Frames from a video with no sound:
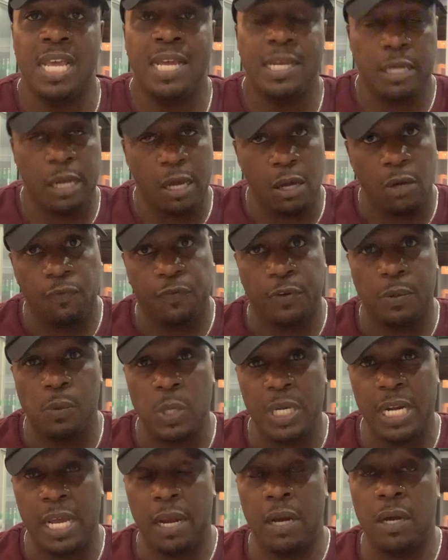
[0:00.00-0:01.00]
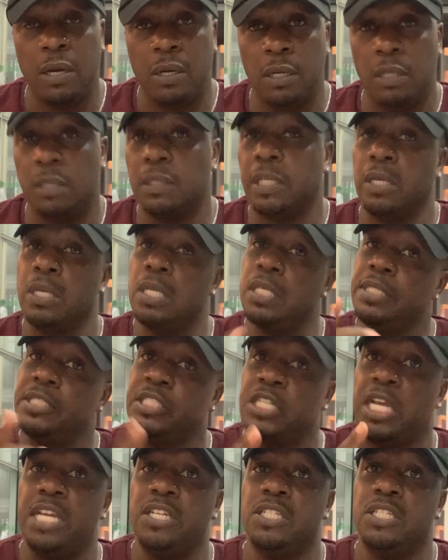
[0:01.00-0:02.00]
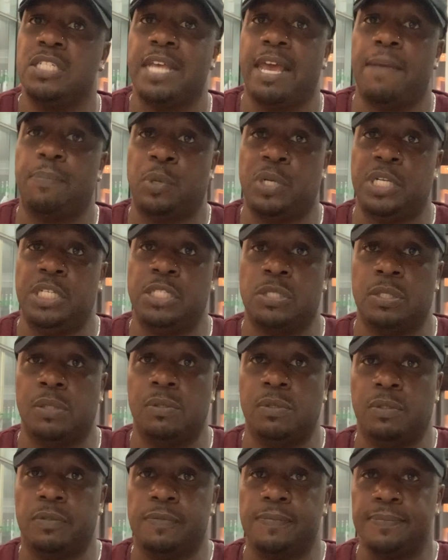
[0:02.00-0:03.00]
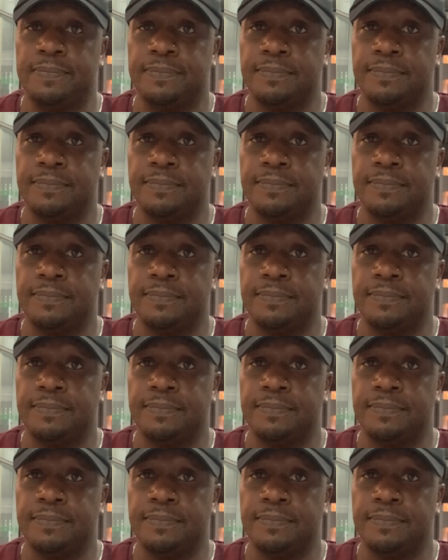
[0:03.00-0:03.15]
Now, from what I heard, they're going to change that pretty soon.